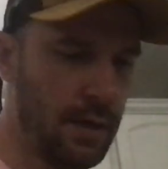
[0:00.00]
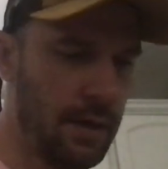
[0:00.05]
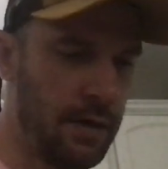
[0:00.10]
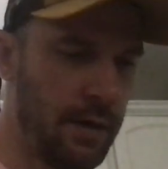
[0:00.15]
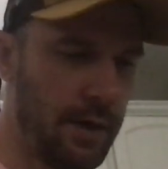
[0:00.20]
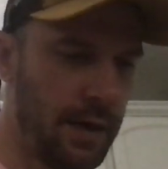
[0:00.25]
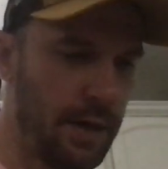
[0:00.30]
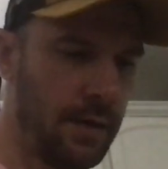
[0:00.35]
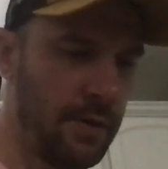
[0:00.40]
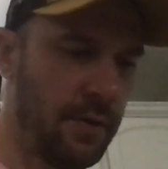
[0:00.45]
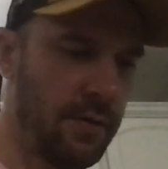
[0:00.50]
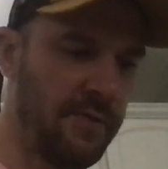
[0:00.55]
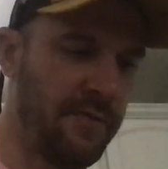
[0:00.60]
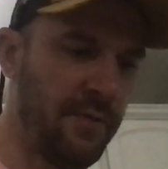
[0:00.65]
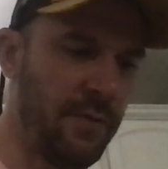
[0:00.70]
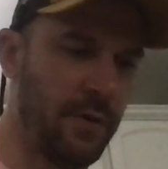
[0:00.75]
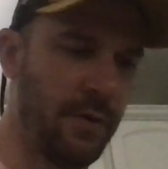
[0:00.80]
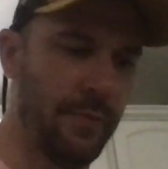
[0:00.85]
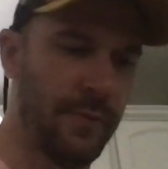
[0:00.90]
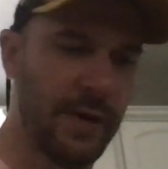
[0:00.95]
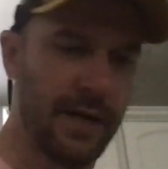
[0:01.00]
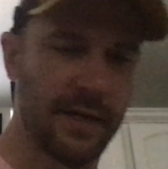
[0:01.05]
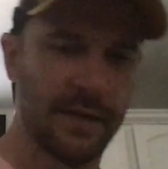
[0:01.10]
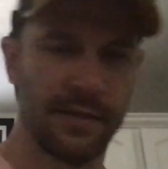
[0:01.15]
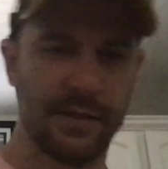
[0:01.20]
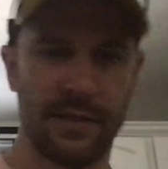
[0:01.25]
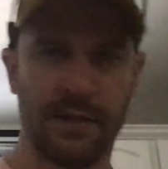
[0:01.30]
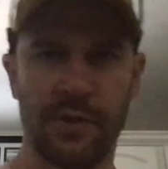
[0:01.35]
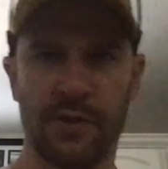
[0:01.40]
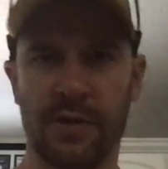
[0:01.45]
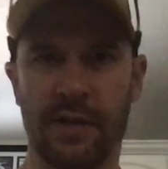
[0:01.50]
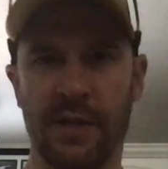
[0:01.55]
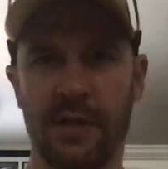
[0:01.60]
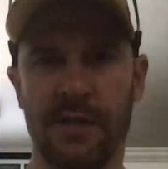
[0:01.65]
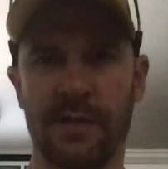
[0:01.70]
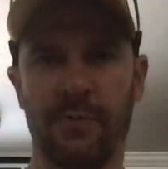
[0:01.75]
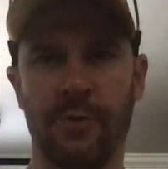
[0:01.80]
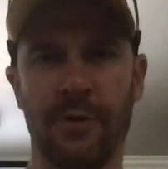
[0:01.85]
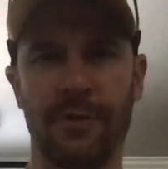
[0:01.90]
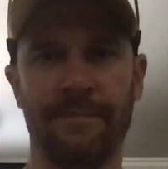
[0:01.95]
All right, look forward to practicing and trying
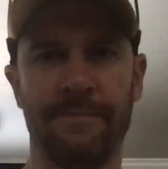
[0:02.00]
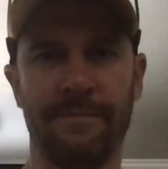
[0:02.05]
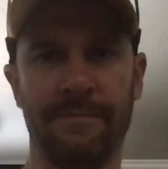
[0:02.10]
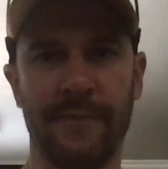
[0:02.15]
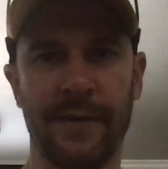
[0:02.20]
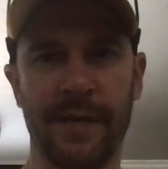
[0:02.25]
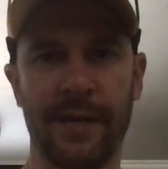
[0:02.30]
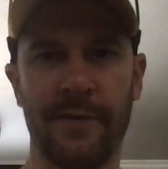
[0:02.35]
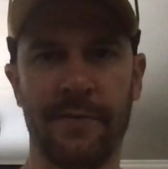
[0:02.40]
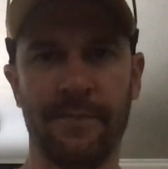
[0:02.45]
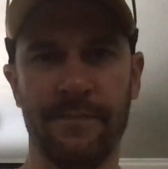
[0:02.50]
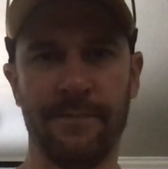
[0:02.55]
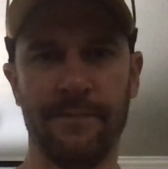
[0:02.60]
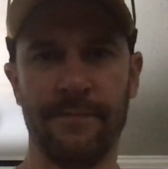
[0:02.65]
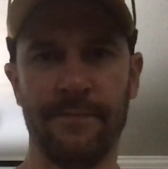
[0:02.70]
some more. Thank you.